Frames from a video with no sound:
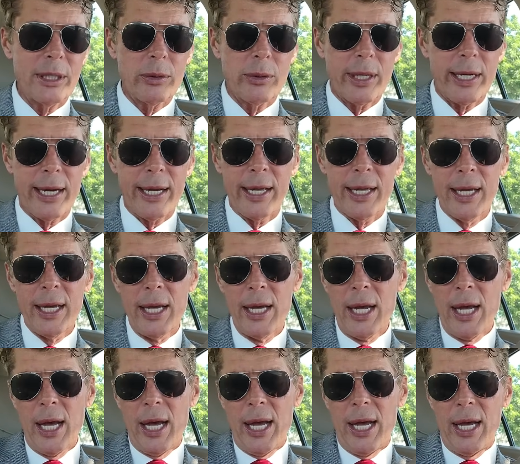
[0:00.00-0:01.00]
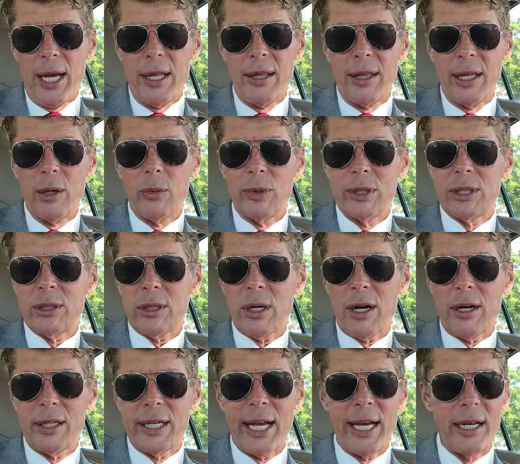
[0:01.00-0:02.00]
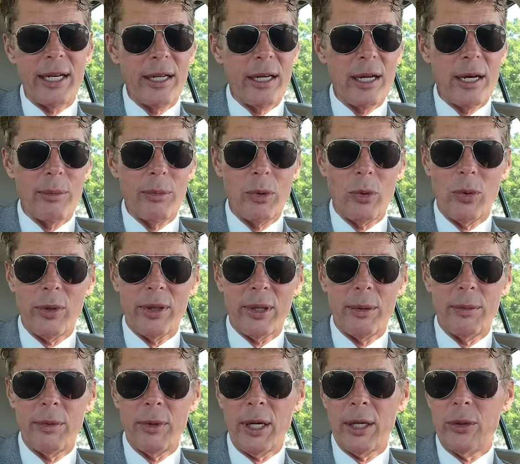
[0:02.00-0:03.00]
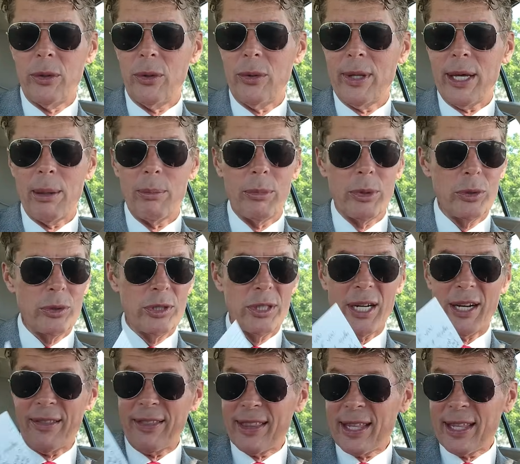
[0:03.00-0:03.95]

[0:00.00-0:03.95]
Okay and then we start heading up north and, and do that moonshot.